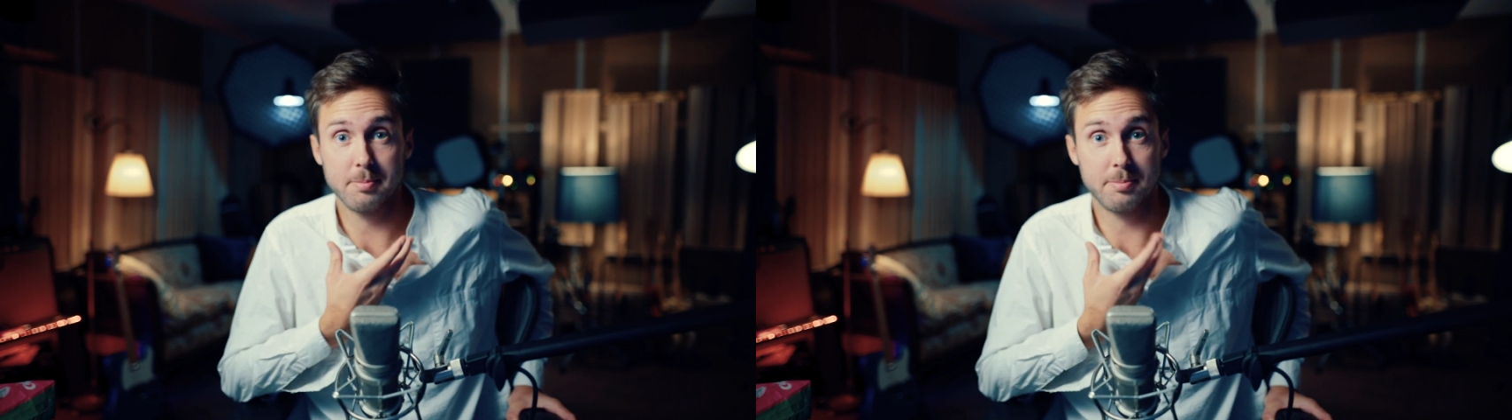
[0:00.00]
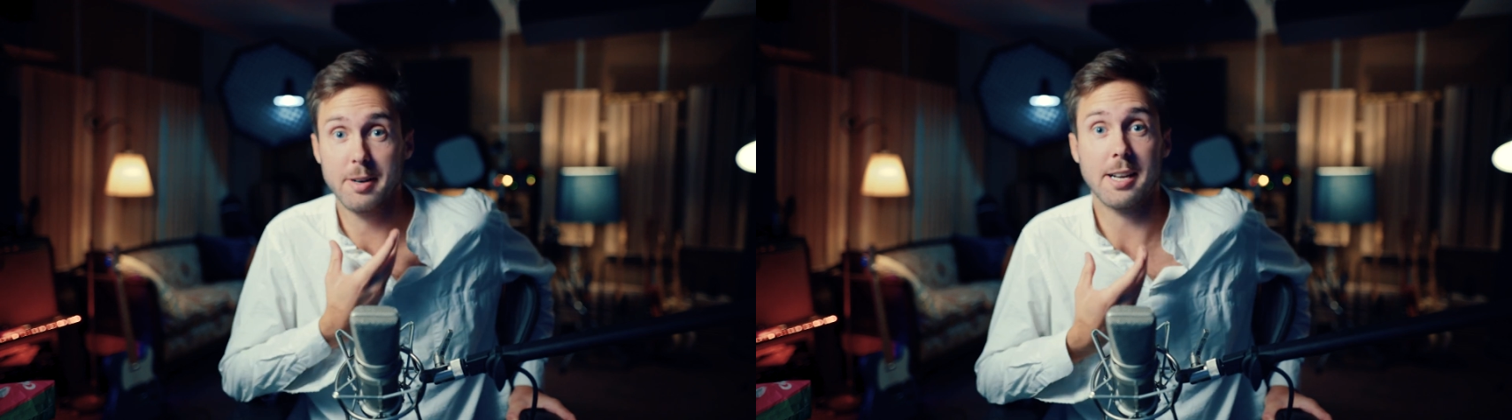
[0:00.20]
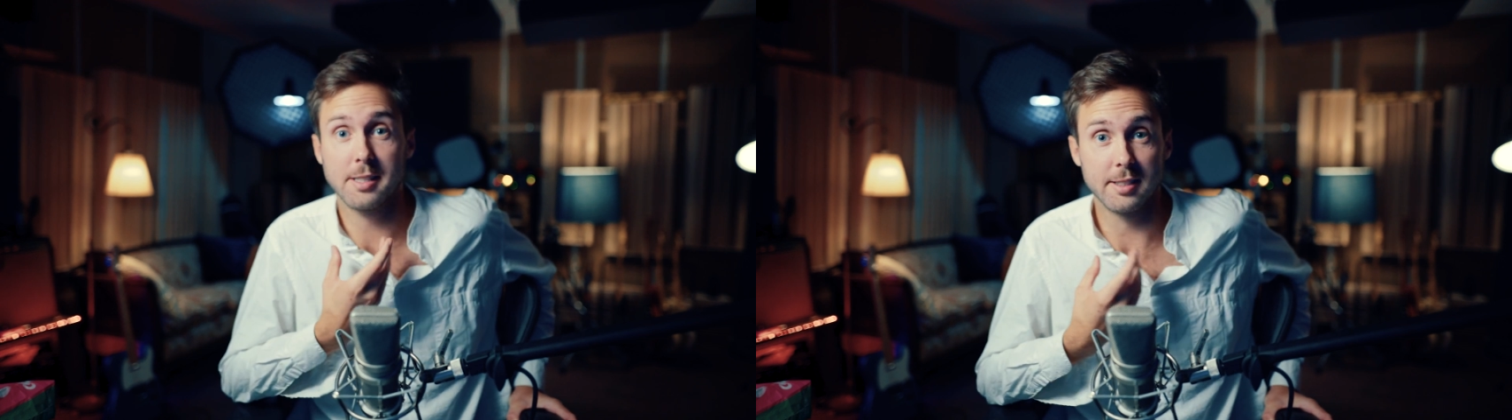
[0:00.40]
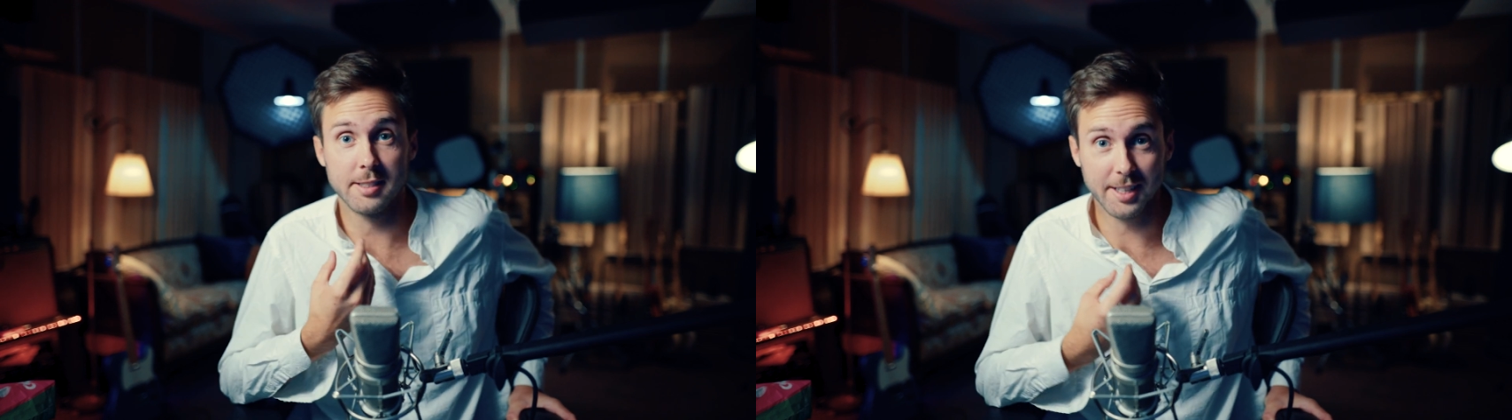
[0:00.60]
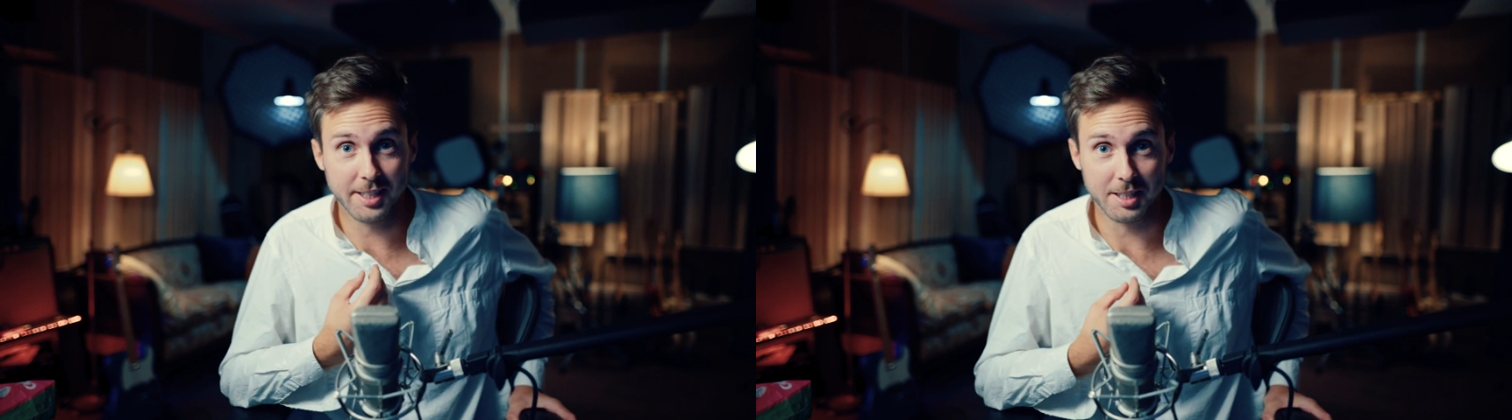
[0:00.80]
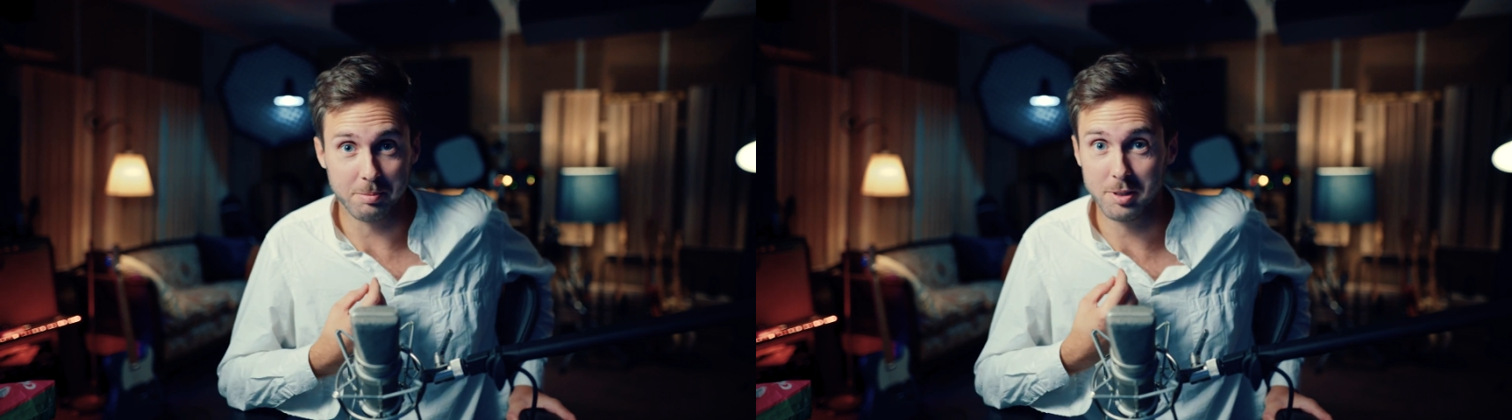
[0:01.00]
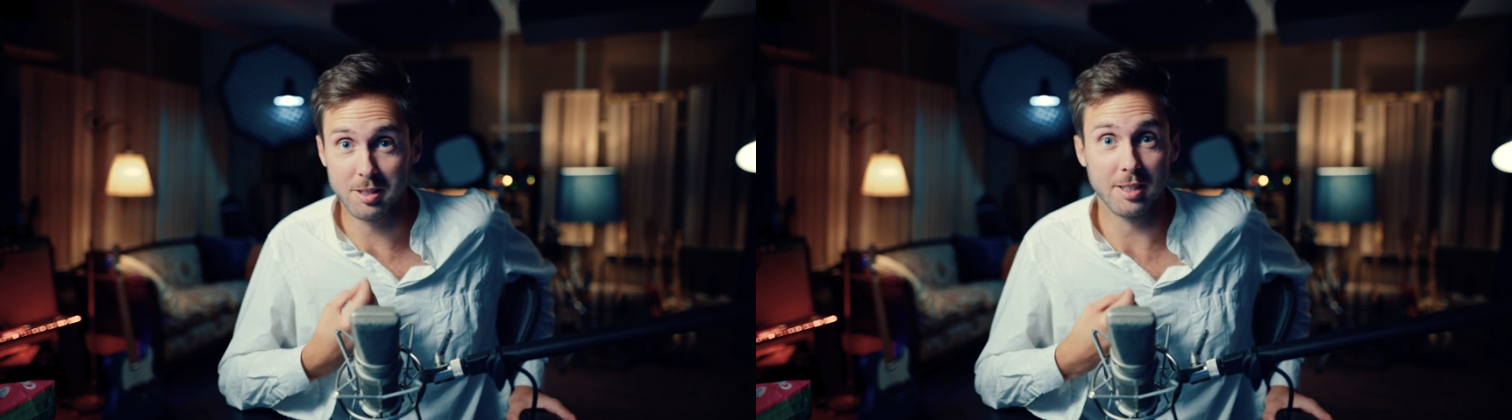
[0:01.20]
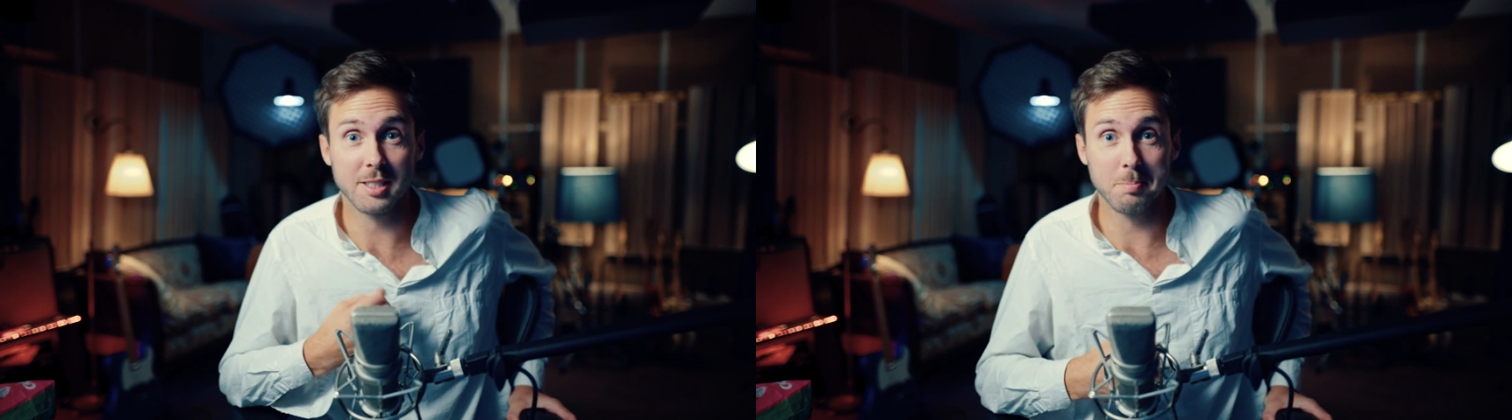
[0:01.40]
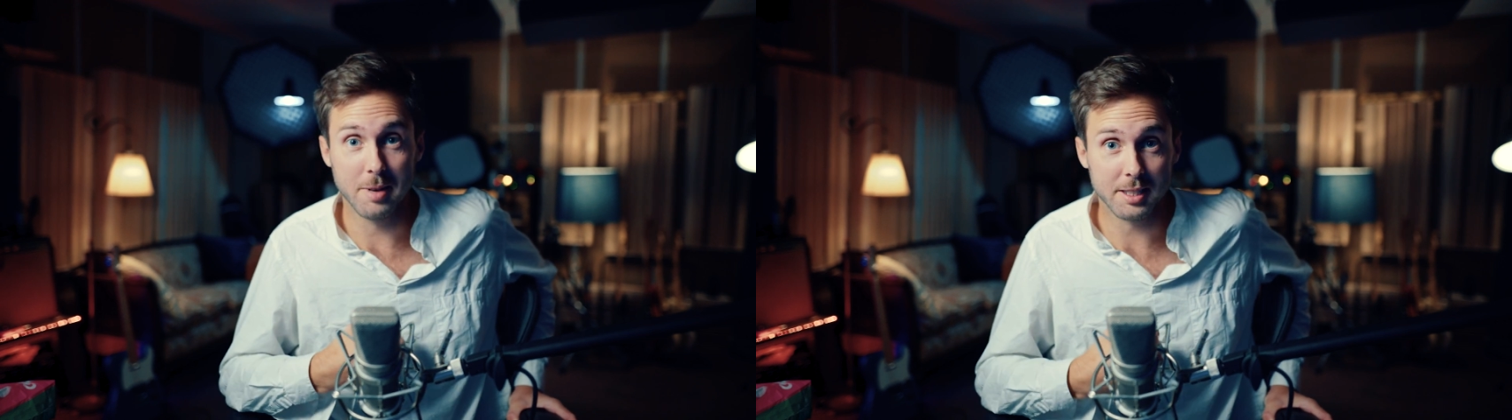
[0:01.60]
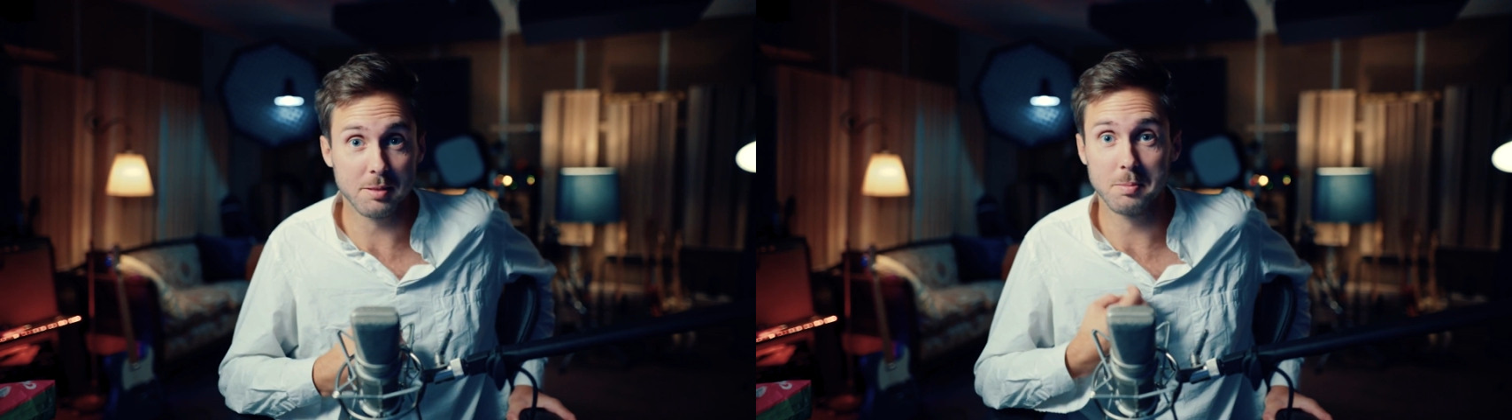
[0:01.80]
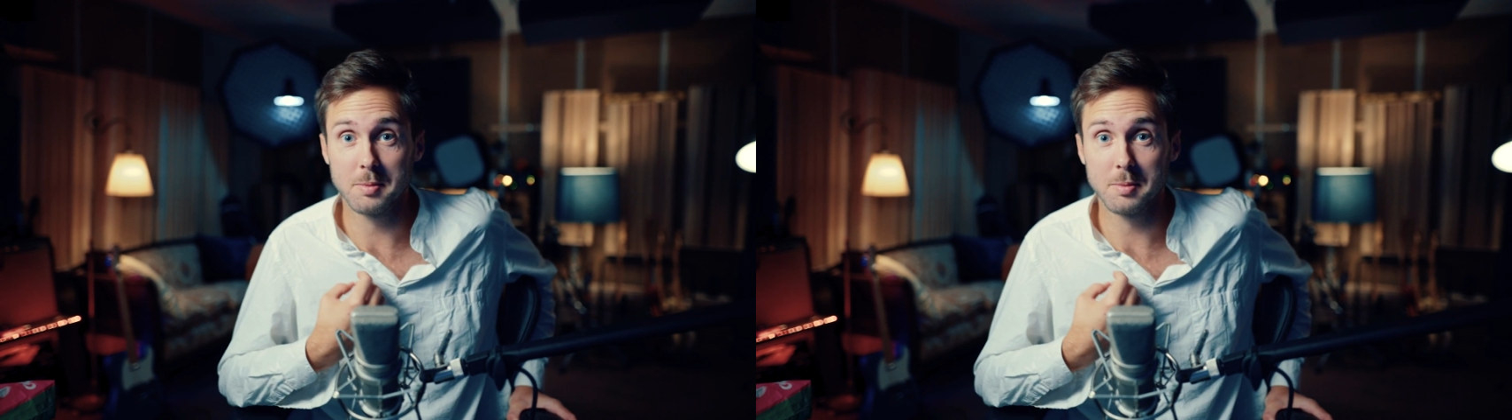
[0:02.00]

practice singing because it makes